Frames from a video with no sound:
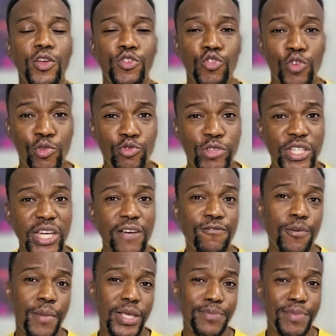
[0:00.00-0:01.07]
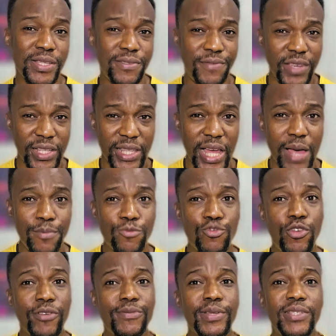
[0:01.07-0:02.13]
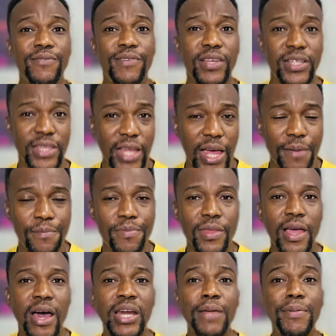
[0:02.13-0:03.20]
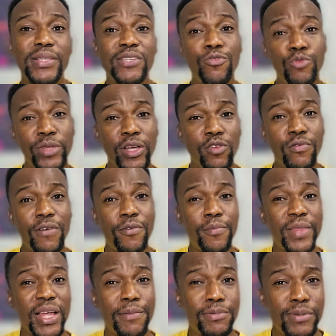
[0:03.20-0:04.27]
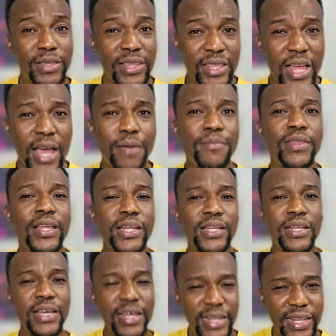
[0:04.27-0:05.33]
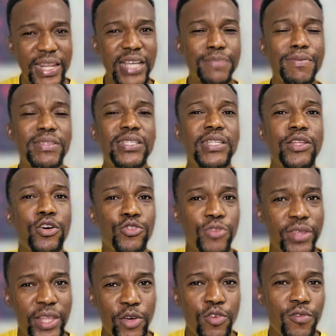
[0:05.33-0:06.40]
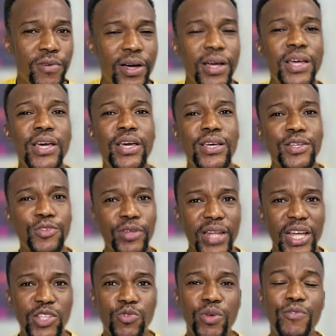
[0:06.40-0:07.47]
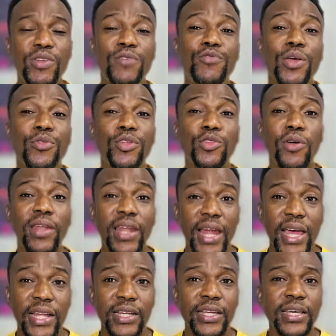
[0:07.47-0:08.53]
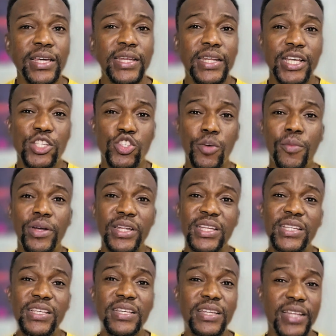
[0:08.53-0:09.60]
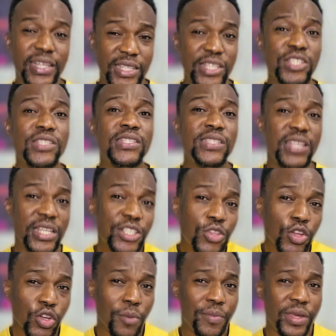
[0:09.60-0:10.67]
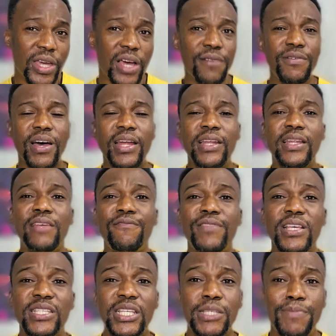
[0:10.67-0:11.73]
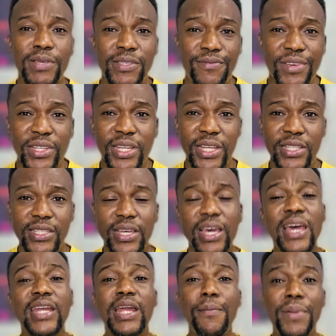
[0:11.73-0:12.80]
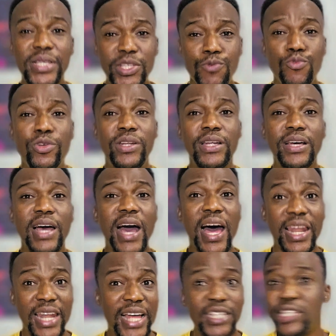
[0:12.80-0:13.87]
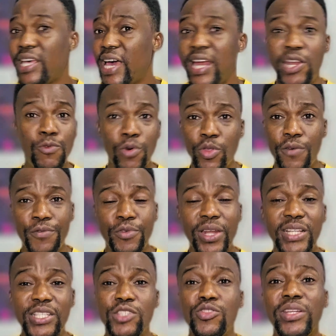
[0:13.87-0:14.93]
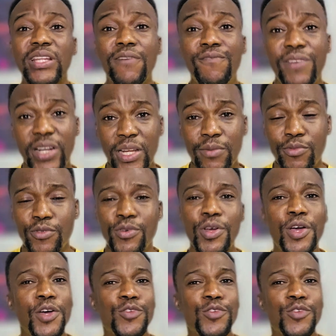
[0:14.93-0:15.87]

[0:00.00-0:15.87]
You could check from a specific time to a specific time. Another person could take over from that time. Then the next person also take over. So that's even if you're not online, there's somebody that is searching on your behalf, and if there's a specific date, that person would alert any one of you that is not available.